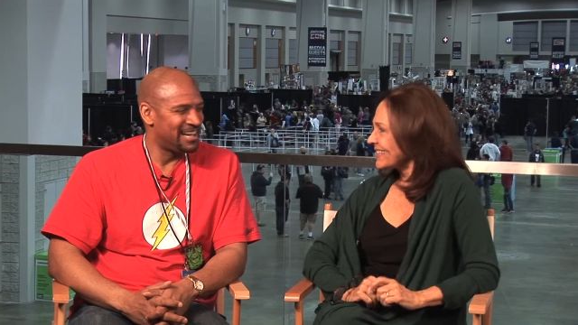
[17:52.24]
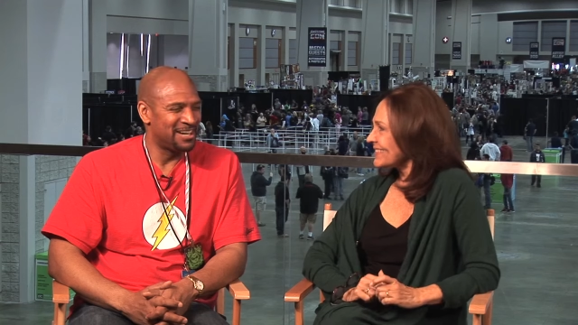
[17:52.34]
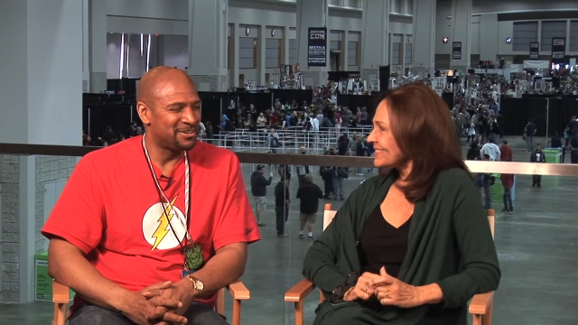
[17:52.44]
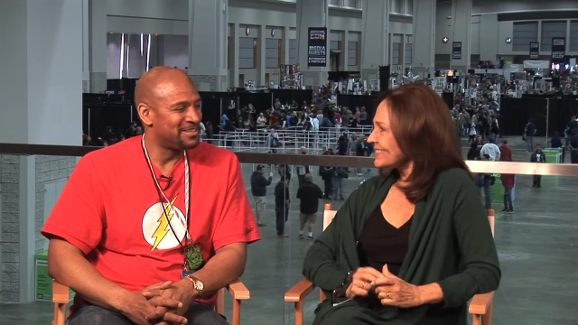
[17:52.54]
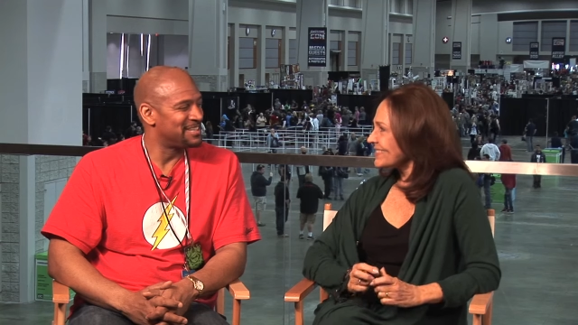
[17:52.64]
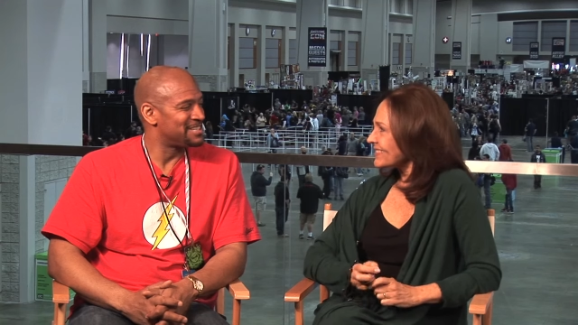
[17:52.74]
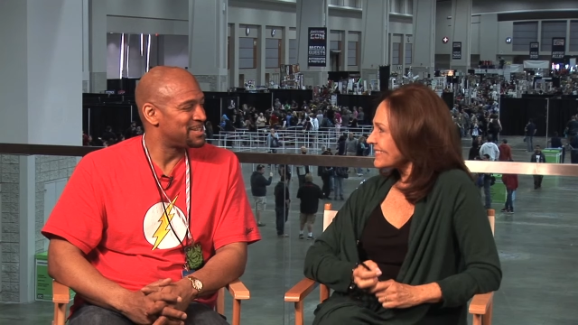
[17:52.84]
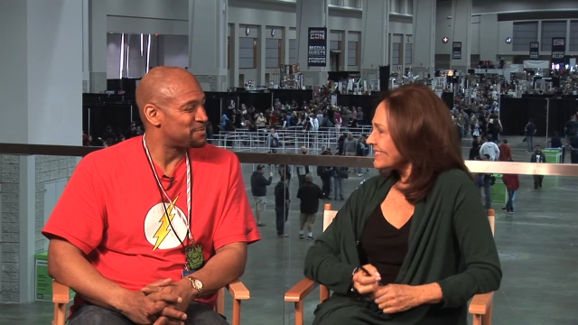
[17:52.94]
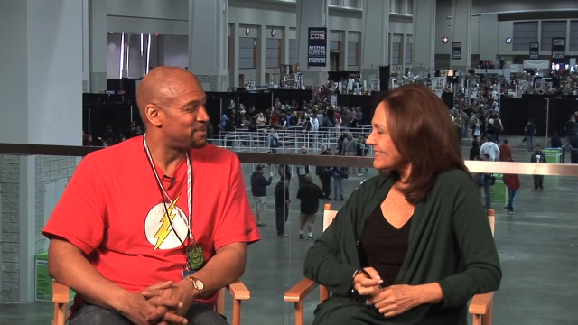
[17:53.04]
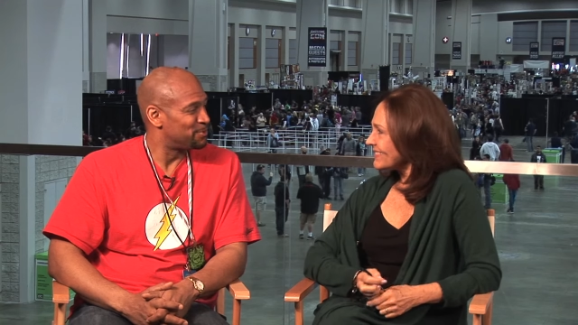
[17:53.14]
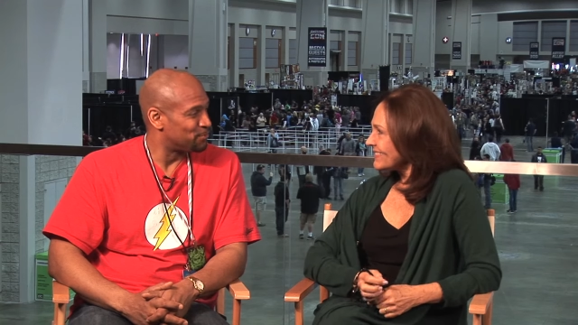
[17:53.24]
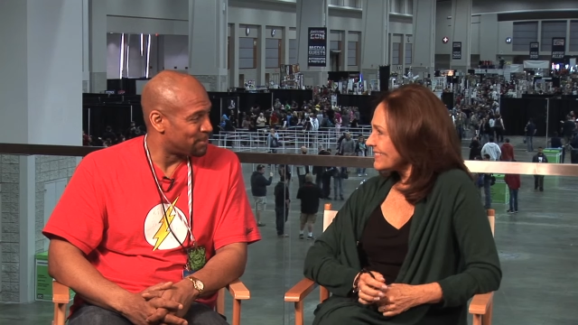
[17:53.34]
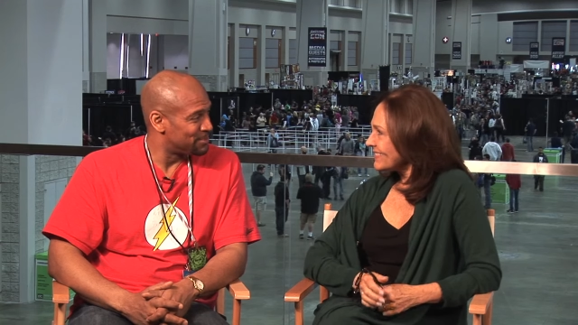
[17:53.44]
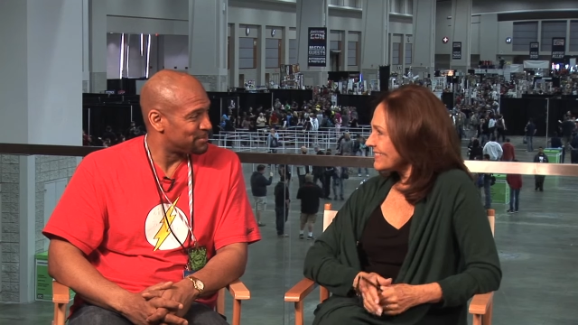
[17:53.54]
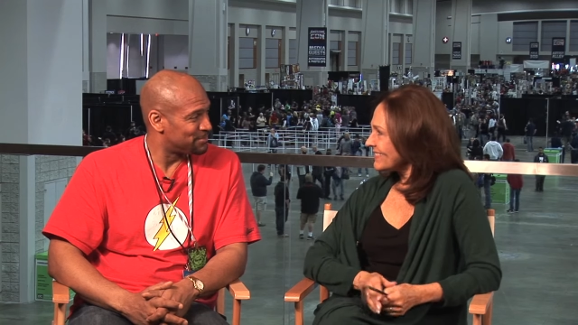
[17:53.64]
Speaker 1: Erin, this has been
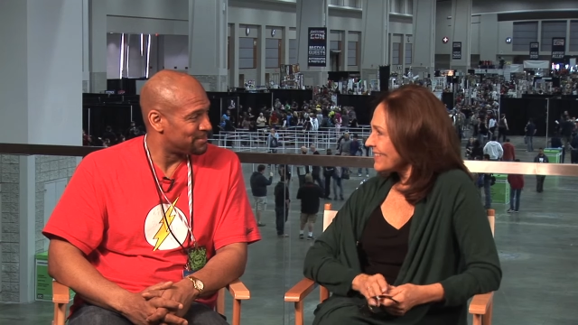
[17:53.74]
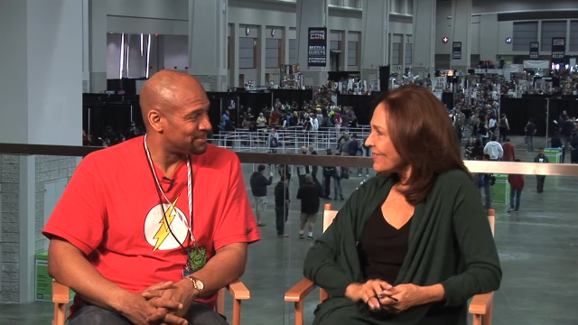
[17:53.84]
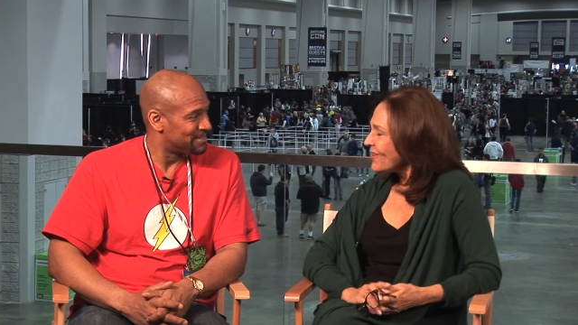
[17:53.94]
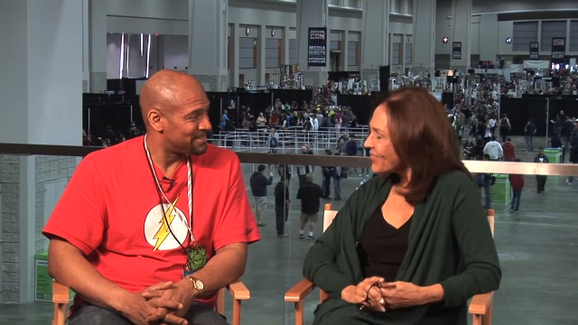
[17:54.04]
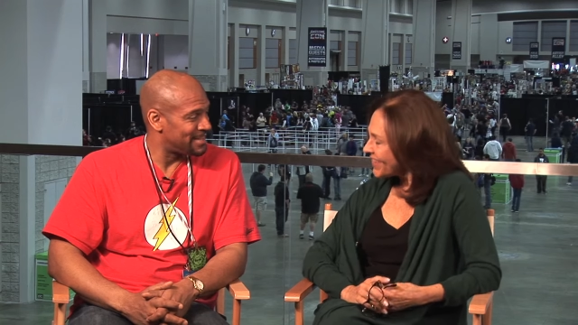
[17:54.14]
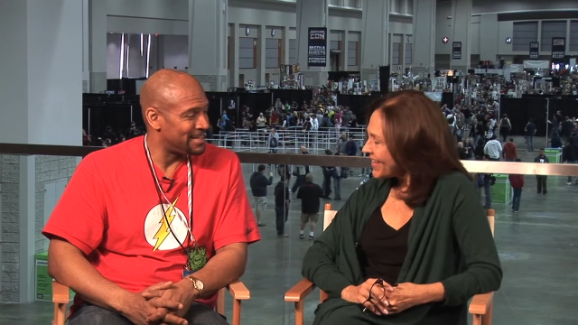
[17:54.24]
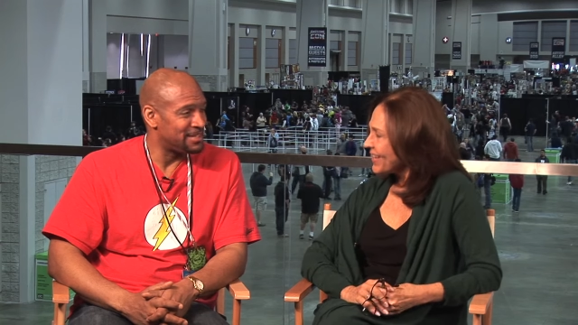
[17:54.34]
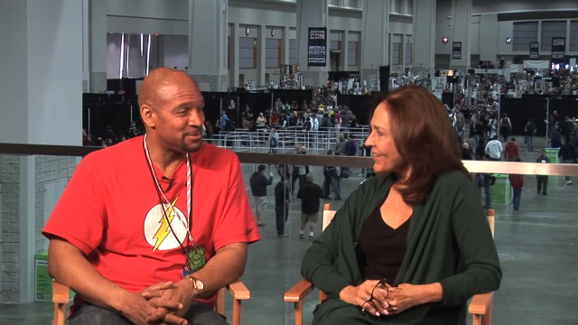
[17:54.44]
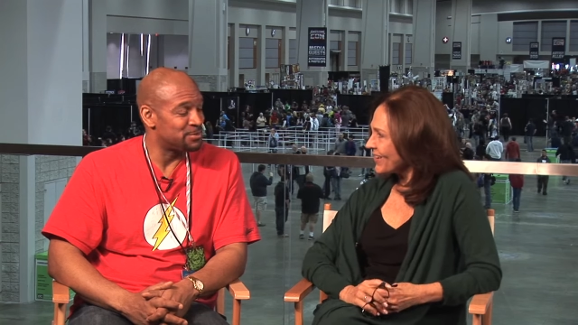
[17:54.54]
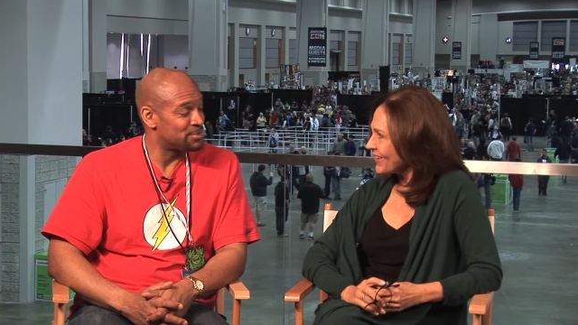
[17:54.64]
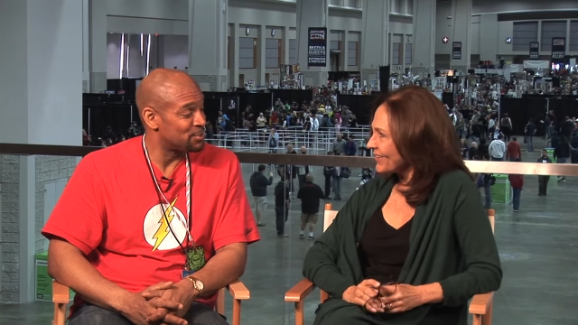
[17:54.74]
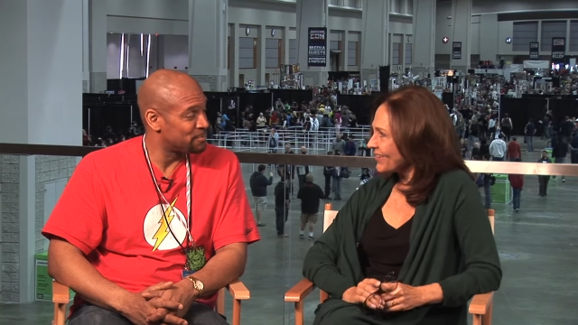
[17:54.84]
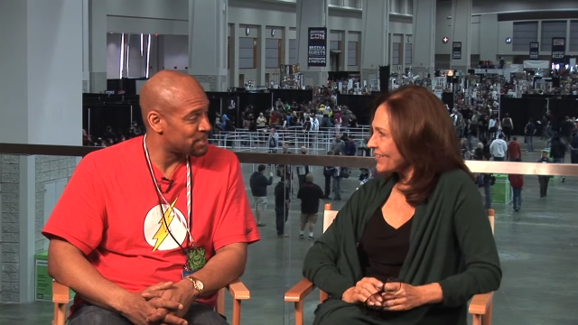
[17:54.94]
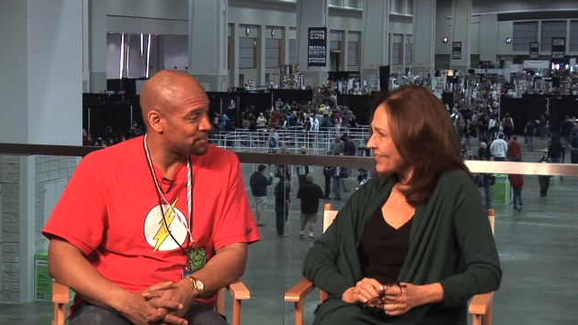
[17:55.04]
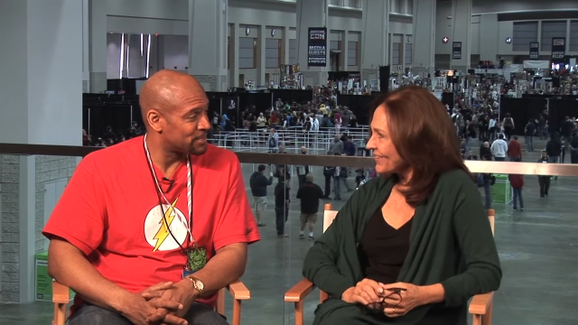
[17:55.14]
wonderful. Well, thank, thank you. you. so
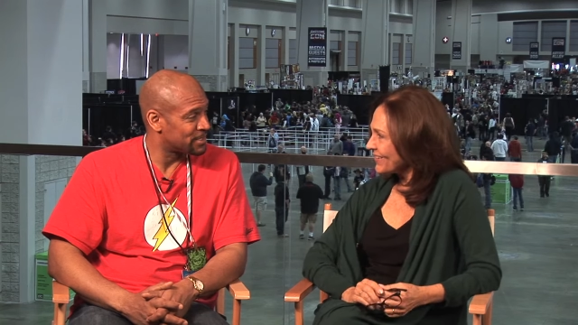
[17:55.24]
much for